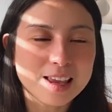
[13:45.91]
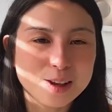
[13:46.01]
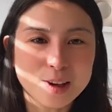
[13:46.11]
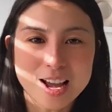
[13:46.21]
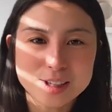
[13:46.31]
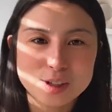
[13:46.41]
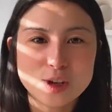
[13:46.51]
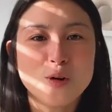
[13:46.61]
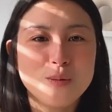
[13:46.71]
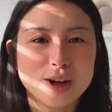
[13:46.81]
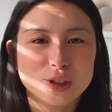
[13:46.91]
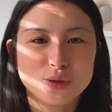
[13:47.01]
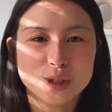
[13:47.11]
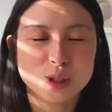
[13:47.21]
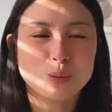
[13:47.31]
thank you guys so
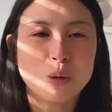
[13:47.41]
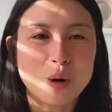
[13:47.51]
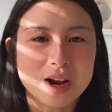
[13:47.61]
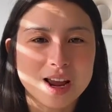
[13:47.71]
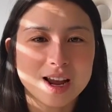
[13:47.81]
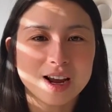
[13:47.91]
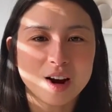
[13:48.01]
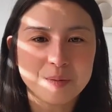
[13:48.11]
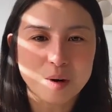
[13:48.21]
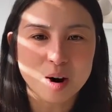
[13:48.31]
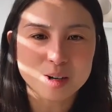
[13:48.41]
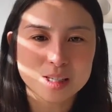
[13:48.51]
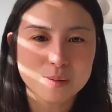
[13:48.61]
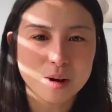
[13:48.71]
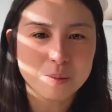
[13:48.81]
much for supporting our
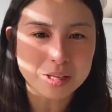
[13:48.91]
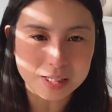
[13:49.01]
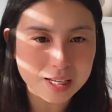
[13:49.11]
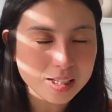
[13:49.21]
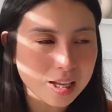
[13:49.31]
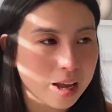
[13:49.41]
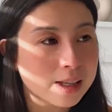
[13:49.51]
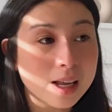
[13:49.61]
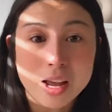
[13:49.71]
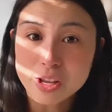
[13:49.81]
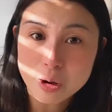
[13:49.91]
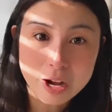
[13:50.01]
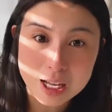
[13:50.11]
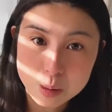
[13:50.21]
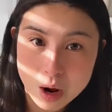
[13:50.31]
small business. As you
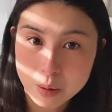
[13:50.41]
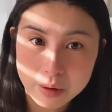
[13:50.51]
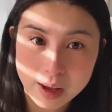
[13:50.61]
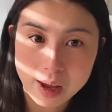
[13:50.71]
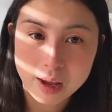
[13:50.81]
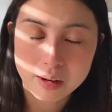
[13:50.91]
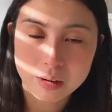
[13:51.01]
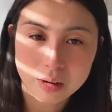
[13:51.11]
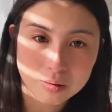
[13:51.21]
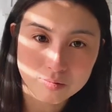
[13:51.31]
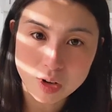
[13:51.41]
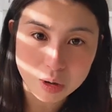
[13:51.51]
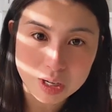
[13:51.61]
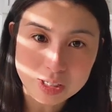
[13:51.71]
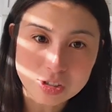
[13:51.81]
guys probably
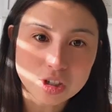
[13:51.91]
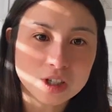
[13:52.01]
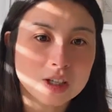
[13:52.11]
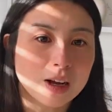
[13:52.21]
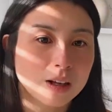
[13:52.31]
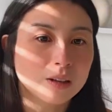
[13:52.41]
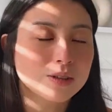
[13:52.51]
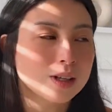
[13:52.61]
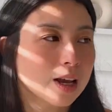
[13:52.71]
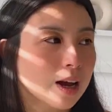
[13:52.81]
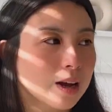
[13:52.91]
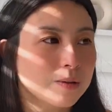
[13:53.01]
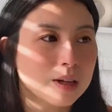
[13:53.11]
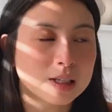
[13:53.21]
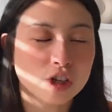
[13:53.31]
noticed yourselves, like
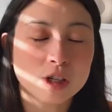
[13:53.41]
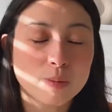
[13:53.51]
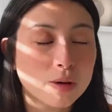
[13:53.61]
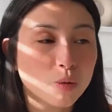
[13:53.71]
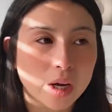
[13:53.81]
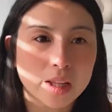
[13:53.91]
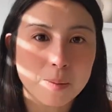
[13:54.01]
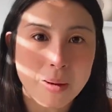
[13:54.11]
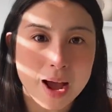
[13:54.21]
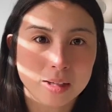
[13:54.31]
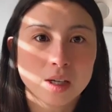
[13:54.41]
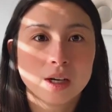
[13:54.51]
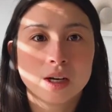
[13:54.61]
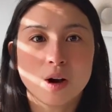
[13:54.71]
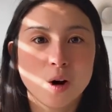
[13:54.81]
it's just been really bad
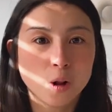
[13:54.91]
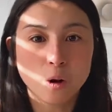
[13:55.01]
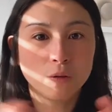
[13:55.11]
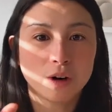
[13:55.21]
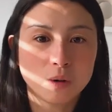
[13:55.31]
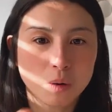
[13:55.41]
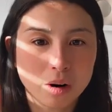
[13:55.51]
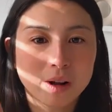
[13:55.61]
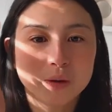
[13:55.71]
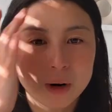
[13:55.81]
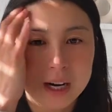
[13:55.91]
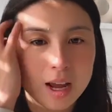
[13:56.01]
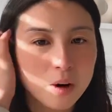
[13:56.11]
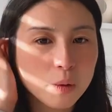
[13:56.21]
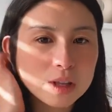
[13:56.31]
all over the world right
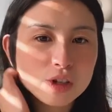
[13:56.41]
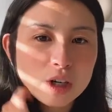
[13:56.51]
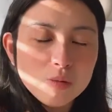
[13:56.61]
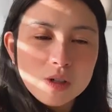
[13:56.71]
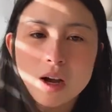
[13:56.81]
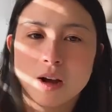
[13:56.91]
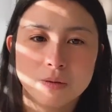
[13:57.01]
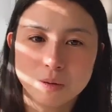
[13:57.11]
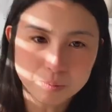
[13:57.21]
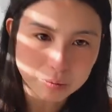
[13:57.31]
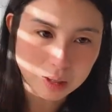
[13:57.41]
now in terms of